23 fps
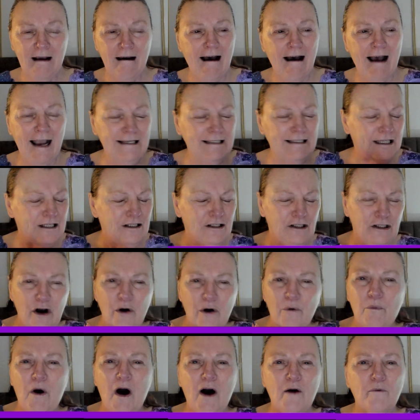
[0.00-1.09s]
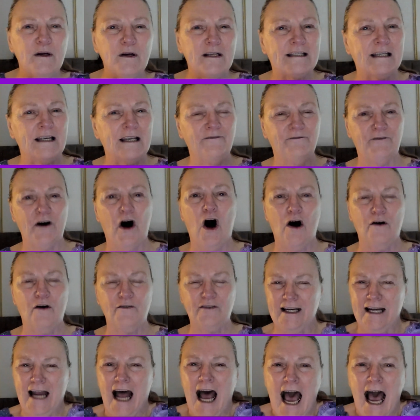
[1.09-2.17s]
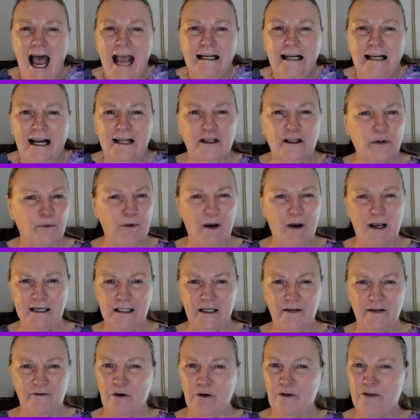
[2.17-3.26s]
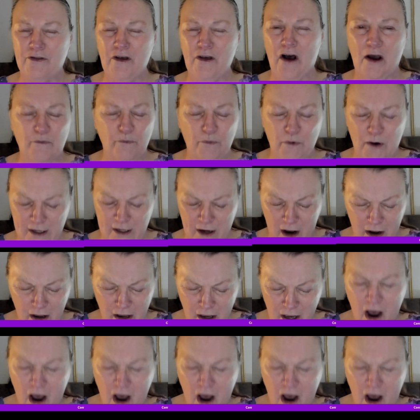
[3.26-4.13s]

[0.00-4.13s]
I didn't know what was involved, and I, like the rest of you, thought what a,